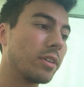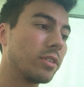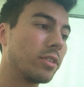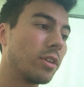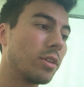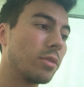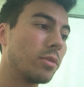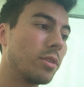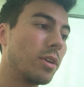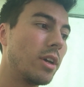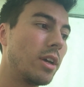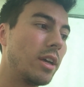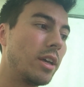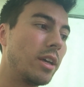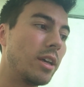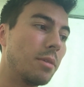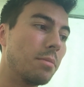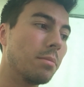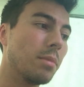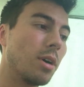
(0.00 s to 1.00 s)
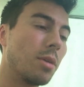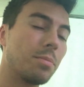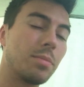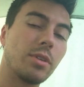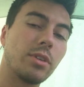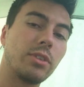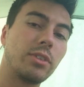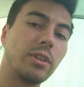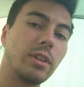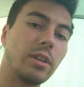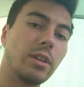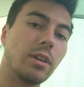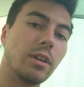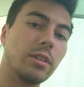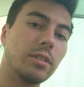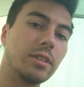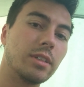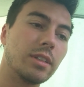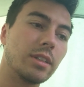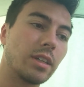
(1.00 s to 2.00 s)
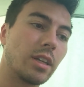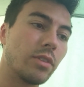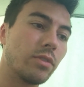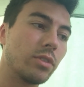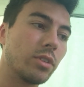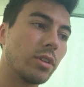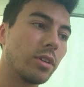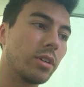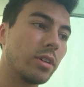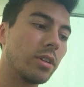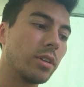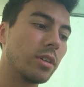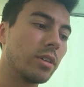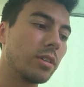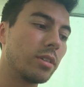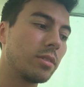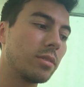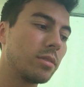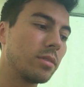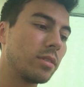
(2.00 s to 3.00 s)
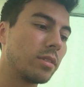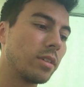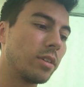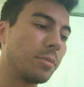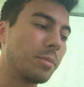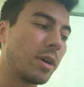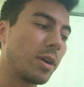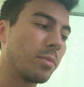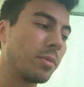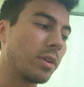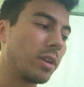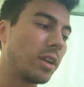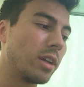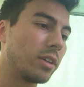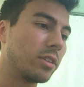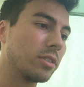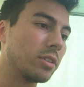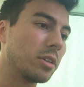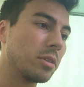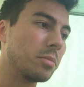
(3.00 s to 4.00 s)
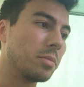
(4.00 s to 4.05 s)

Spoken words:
So it might be a silly idea given that how bad my legs are.